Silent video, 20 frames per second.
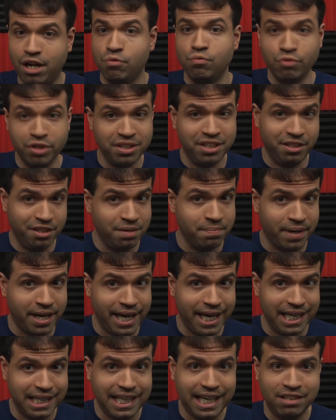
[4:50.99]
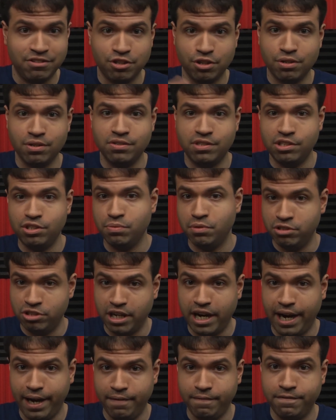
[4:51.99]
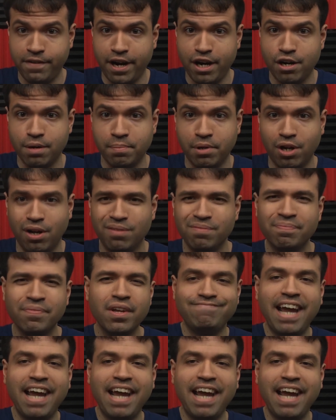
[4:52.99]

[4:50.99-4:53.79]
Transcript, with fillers: a really good bike, that turns into a giant fireball.